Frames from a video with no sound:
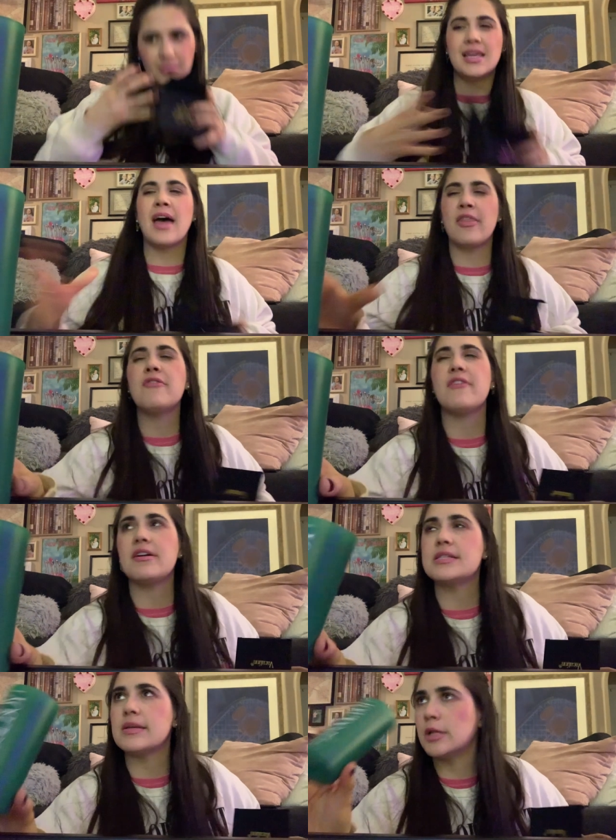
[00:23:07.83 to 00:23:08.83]
Yeah, they're
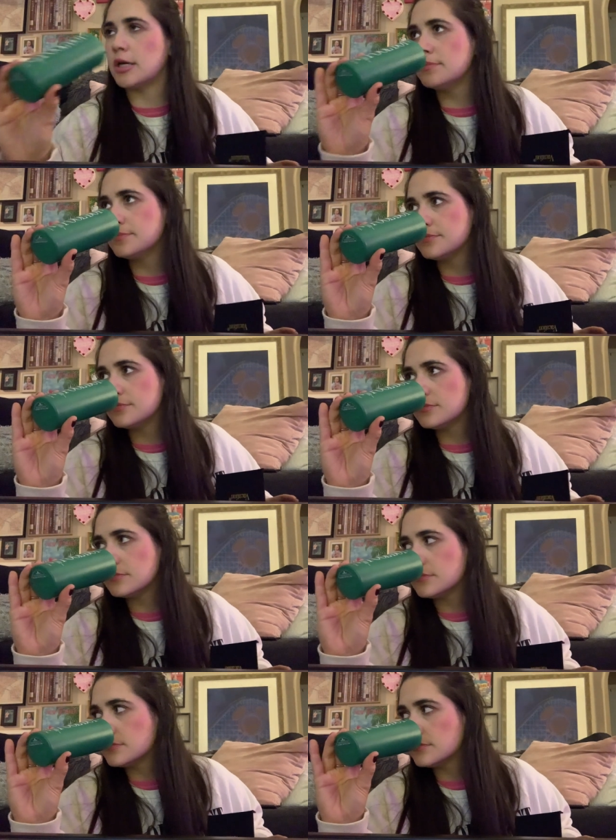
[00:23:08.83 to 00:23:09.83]
very similar.
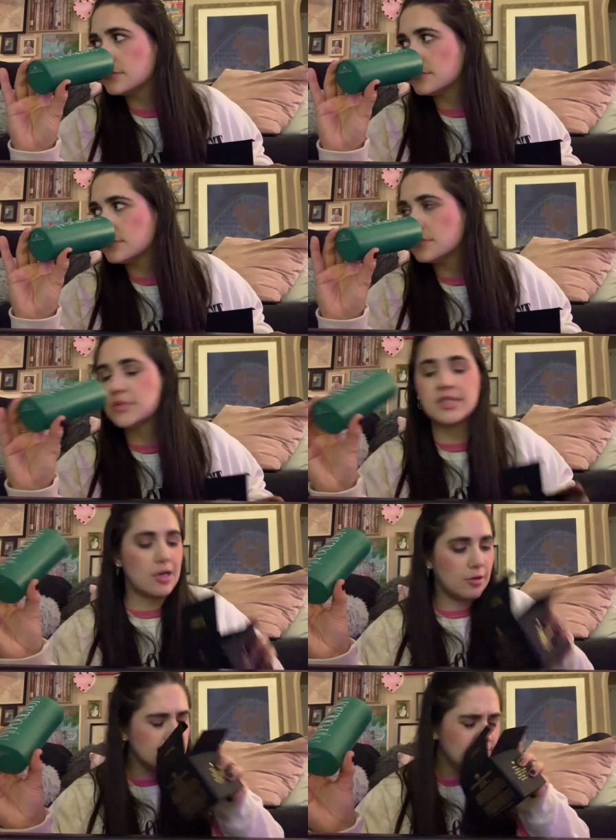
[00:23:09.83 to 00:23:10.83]

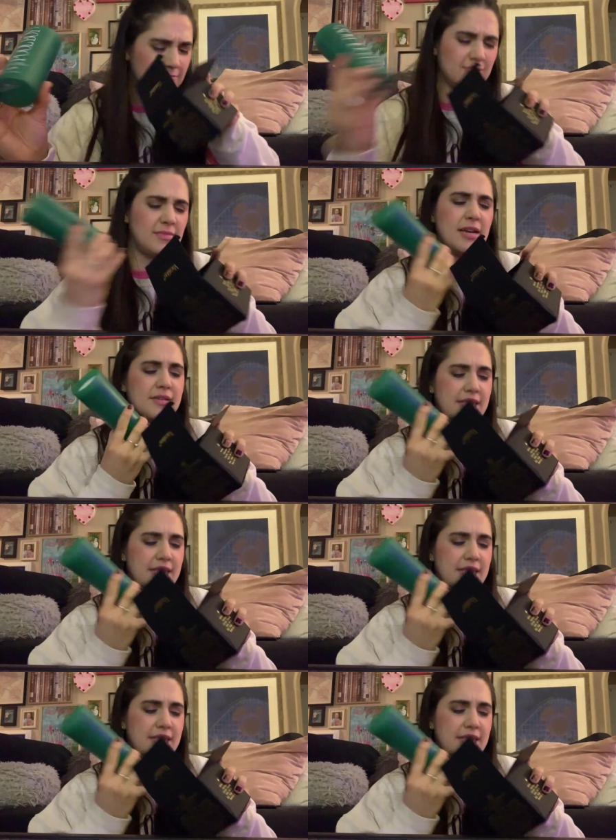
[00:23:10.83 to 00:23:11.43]
So there's